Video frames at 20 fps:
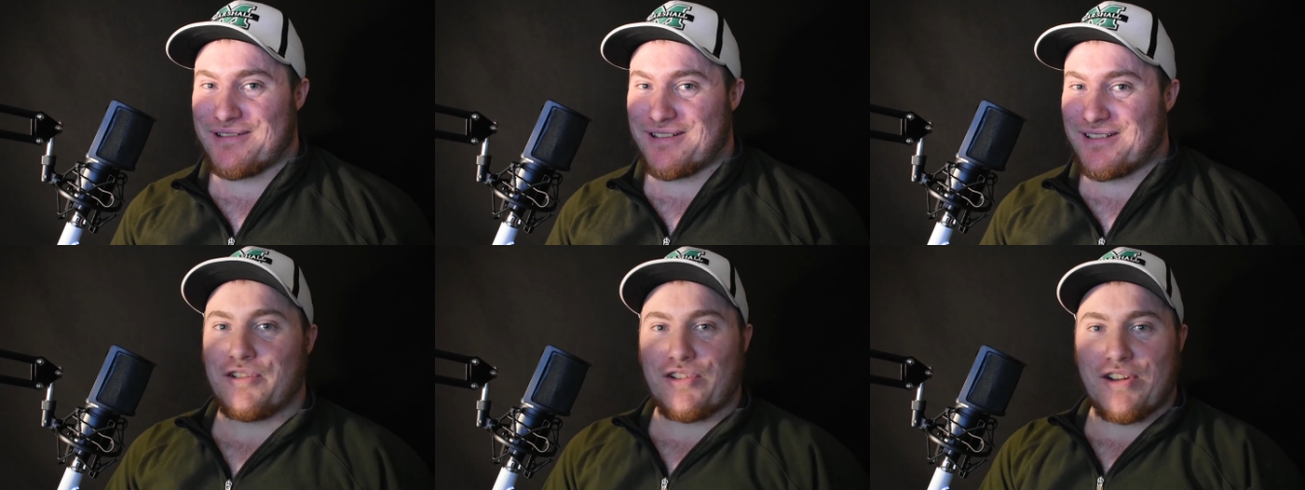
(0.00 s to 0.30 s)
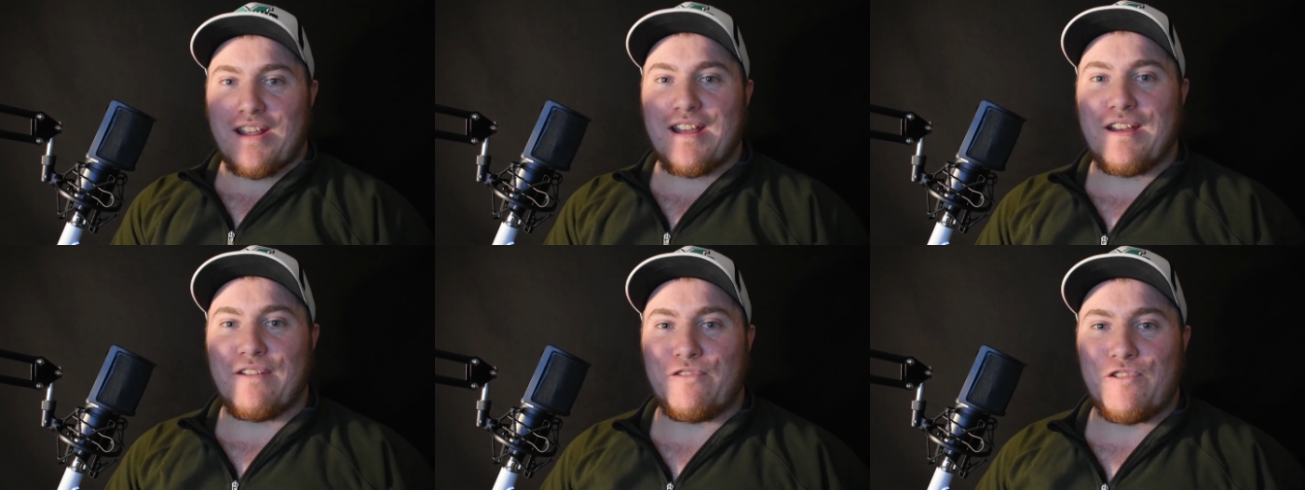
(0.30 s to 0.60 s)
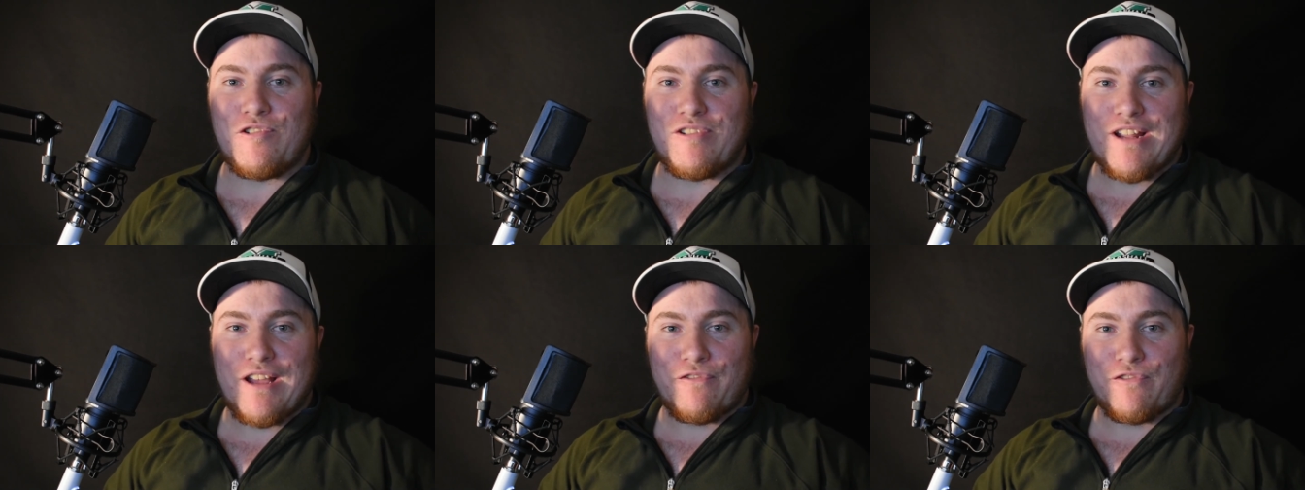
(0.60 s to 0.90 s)
So yeah, if
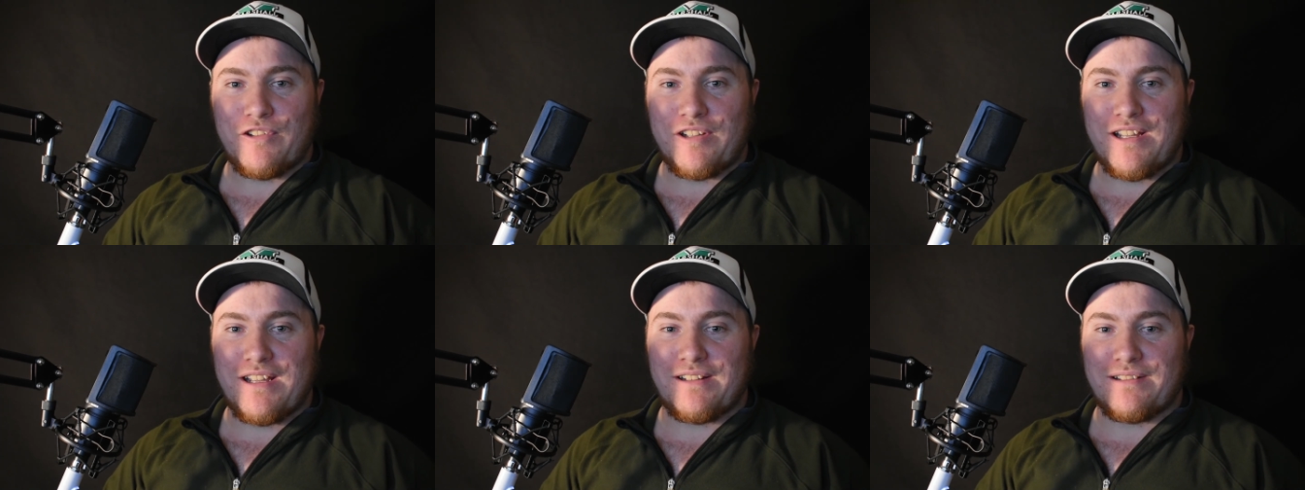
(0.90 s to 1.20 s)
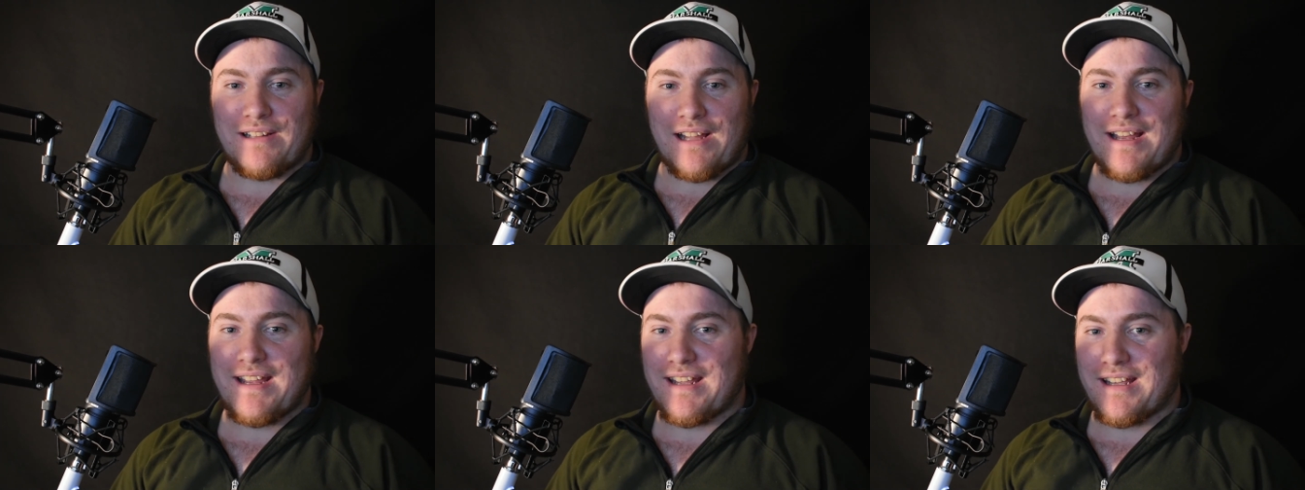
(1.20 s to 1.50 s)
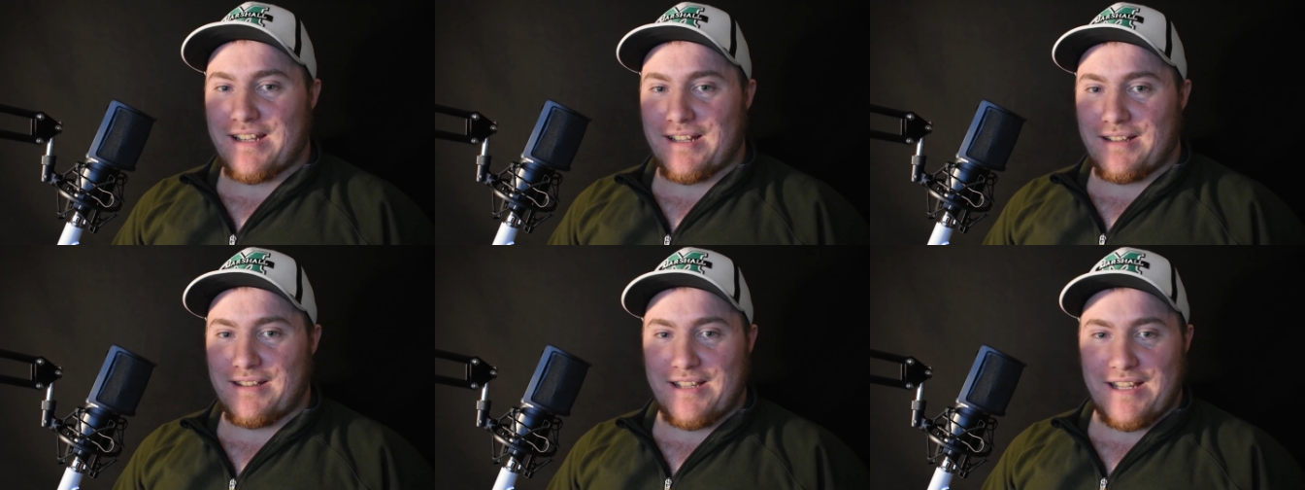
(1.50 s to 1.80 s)
you definitely
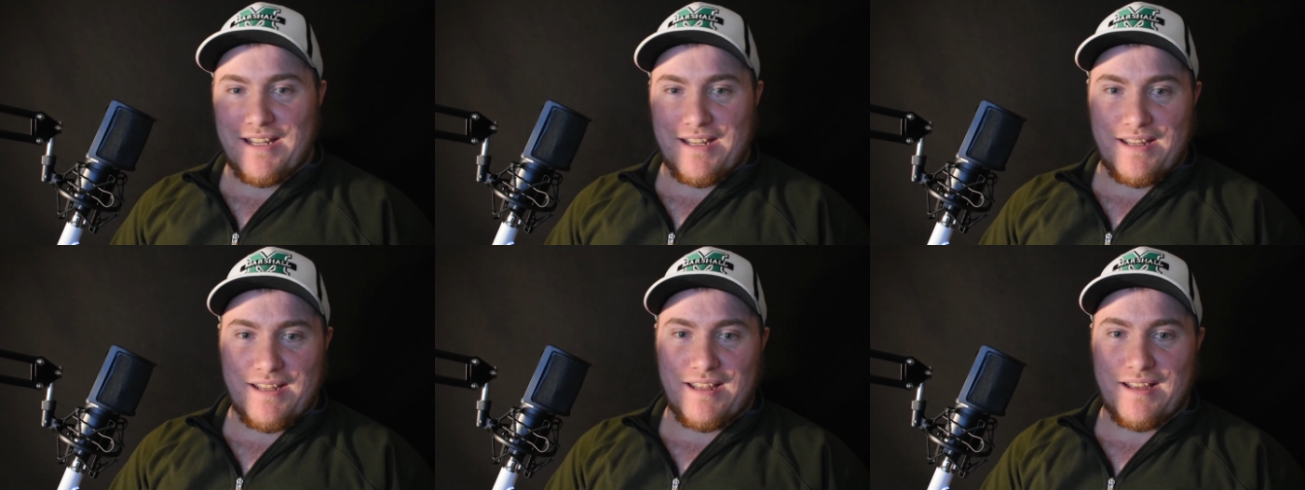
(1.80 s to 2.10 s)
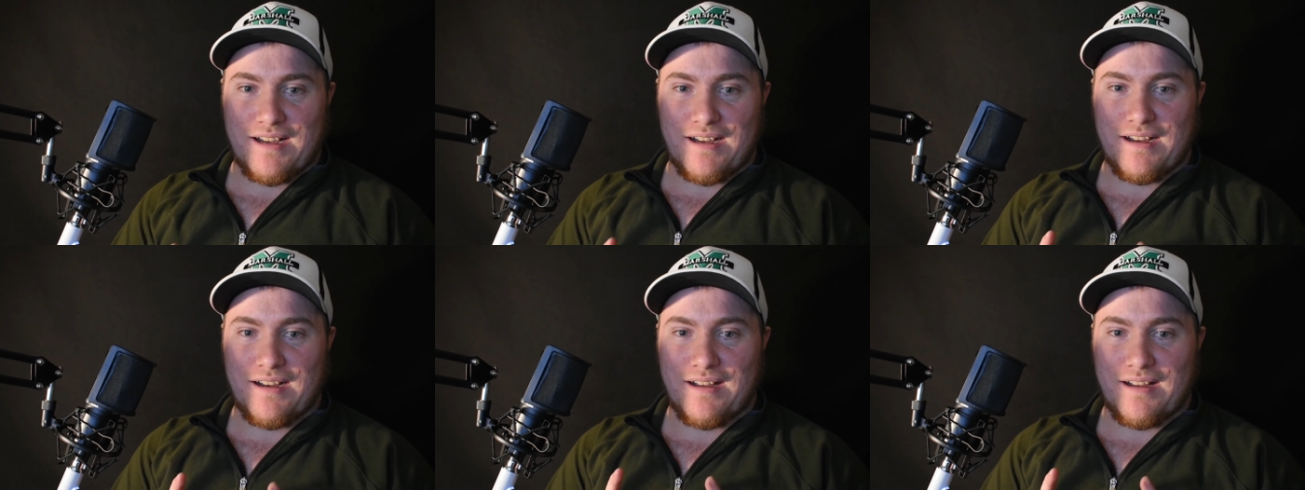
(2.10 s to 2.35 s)
like the